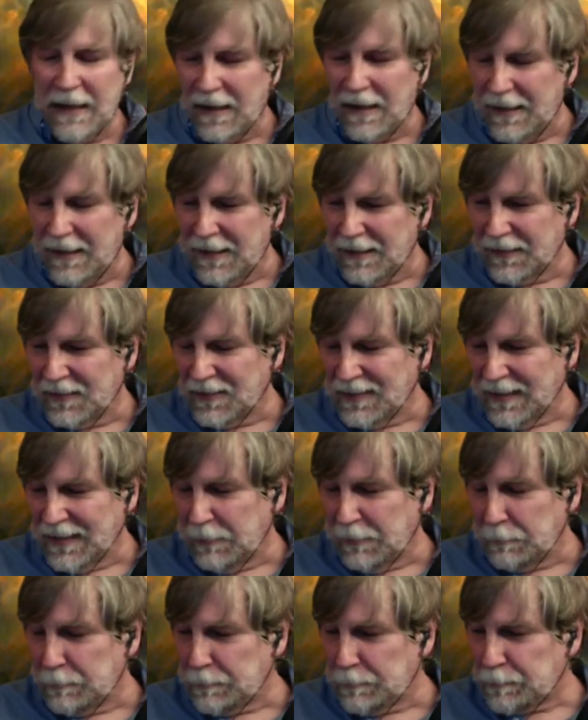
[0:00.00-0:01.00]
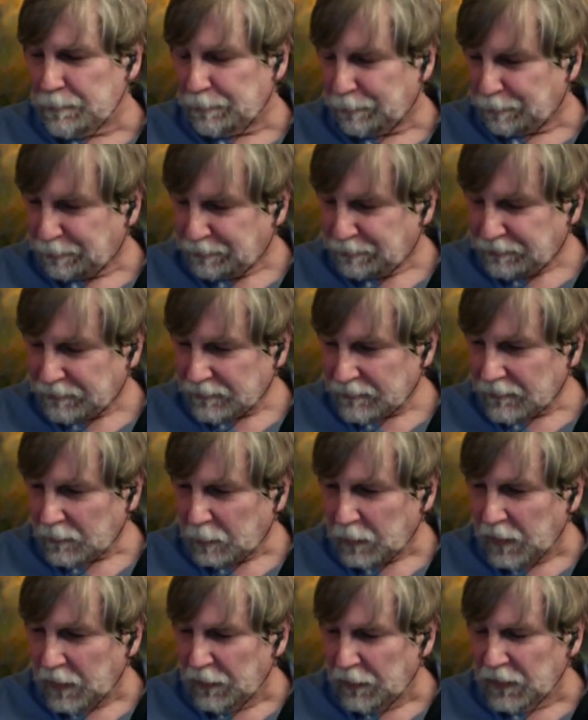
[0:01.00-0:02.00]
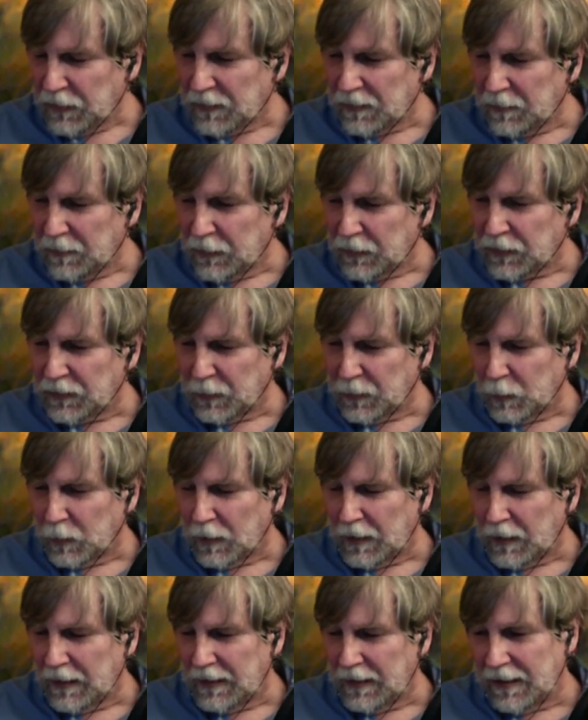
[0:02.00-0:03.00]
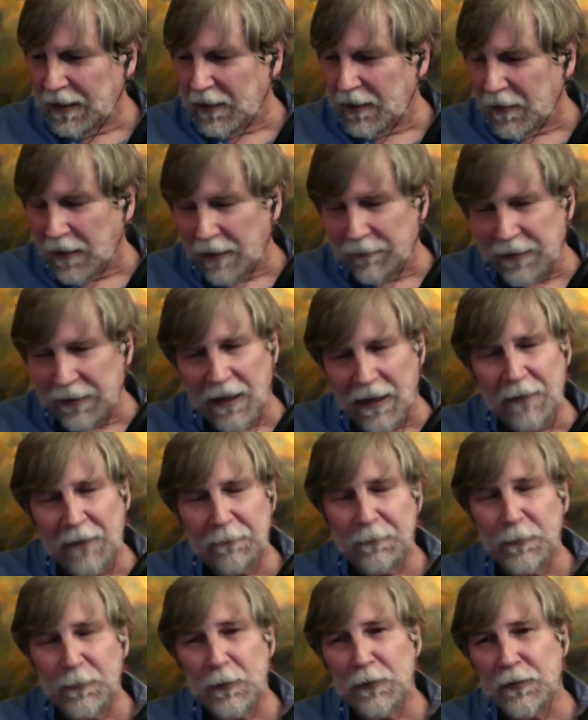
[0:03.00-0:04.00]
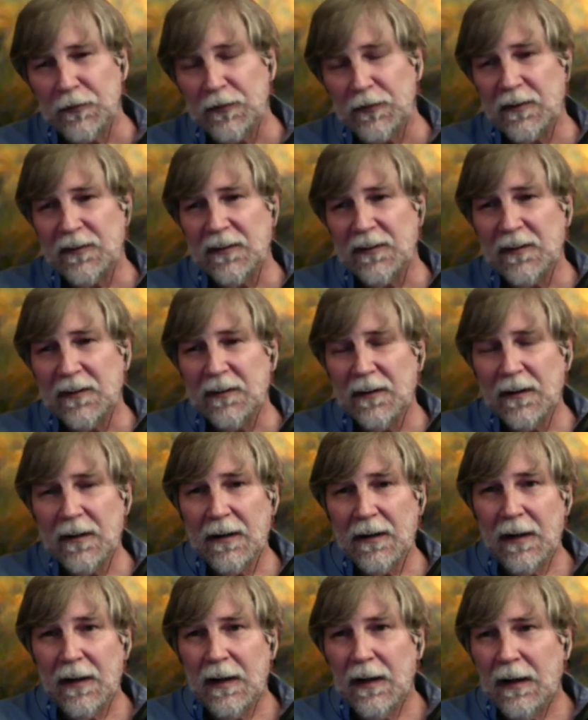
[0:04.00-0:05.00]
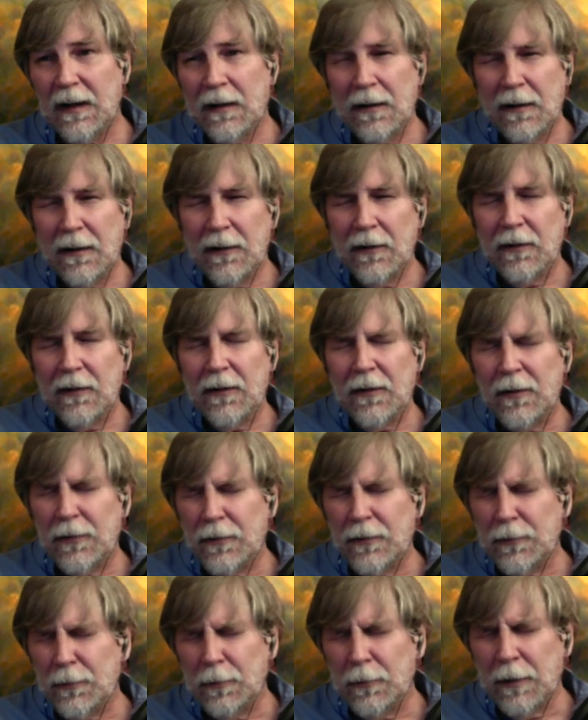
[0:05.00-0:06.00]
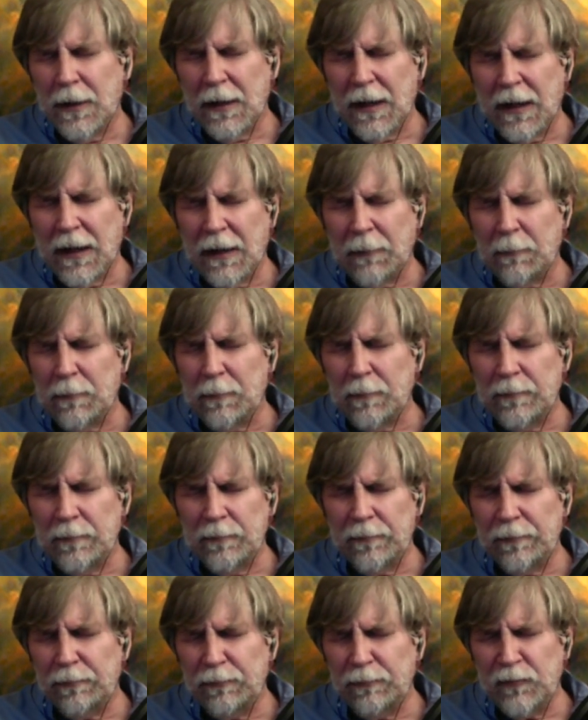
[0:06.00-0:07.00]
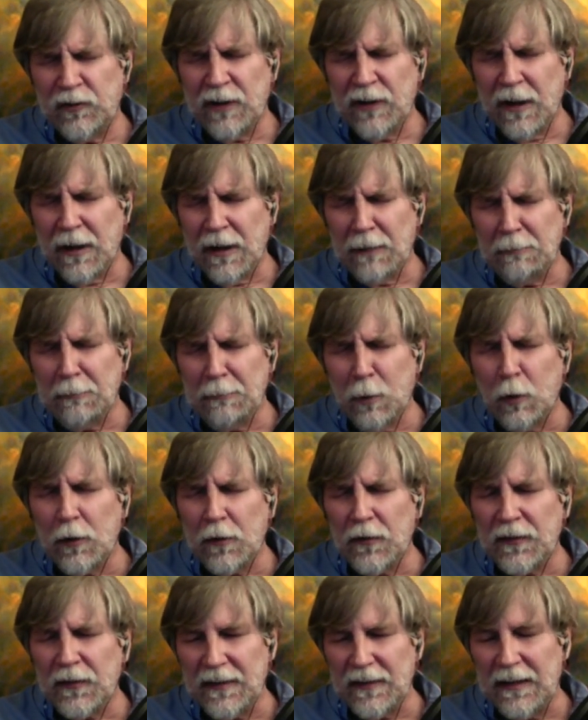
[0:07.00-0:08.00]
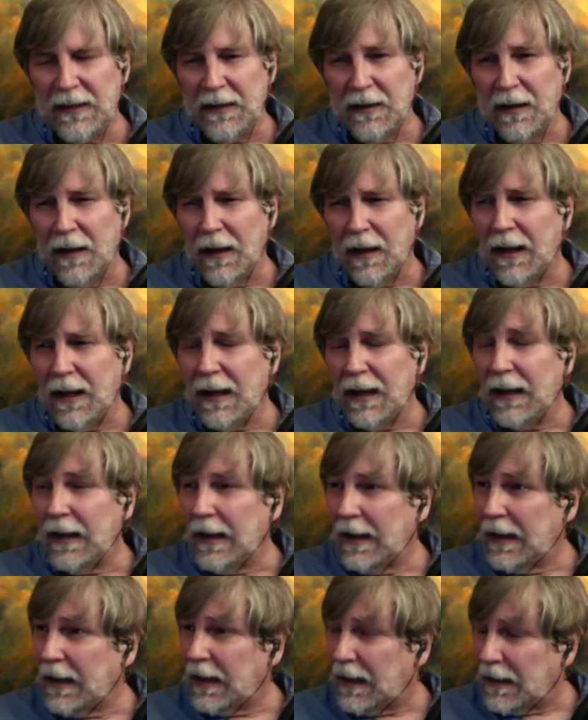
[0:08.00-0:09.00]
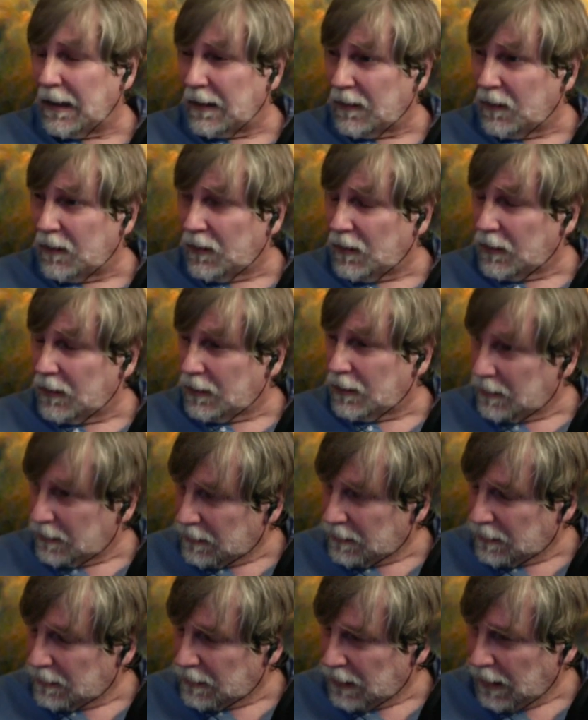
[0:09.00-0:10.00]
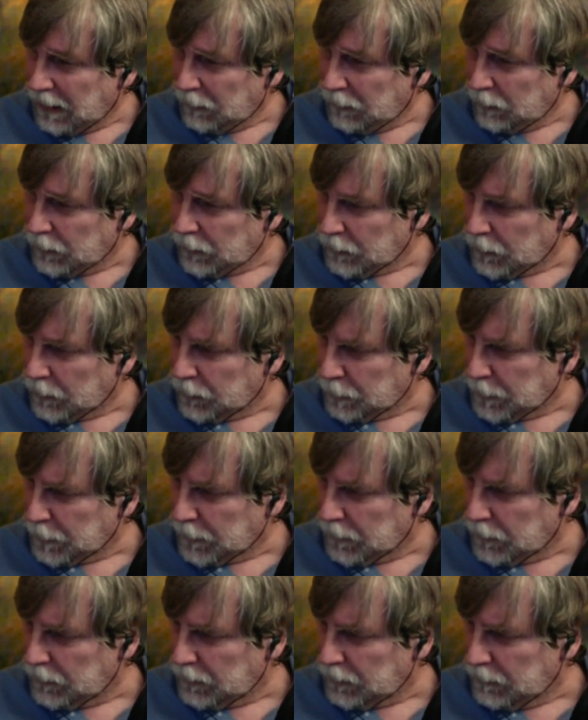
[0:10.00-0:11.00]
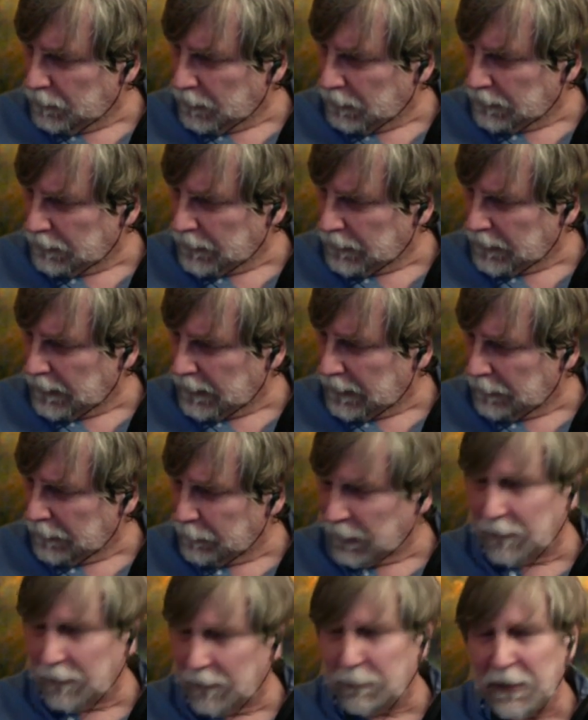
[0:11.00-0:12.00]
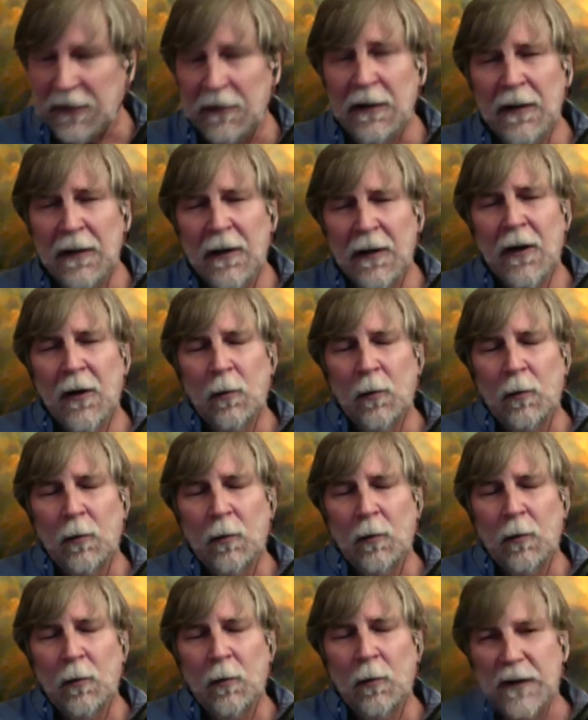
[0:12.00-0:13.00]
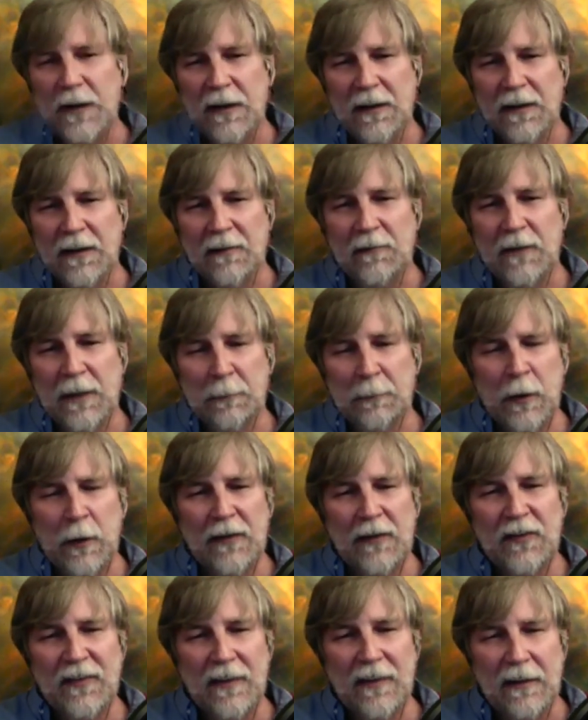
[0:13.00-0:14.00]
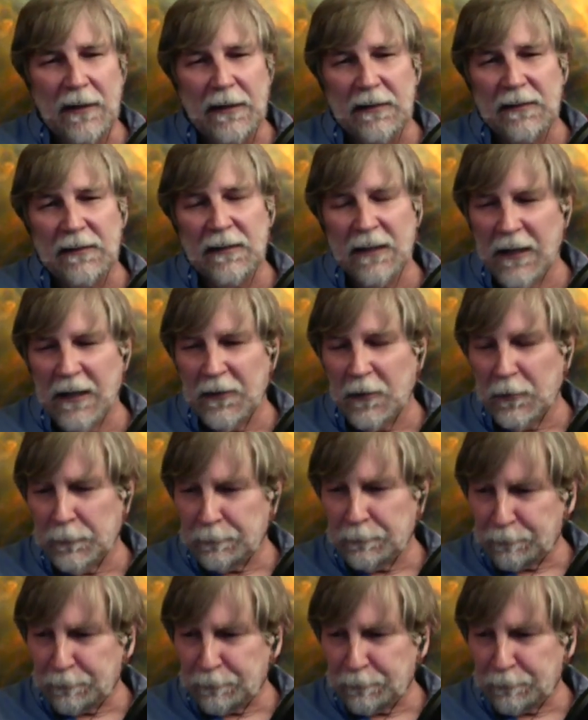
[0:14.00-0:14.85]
it the story there. I mean, I first John Morse and I and God, was Chris Burrows involved in that? He may have been. We're doing a press thing at Goddard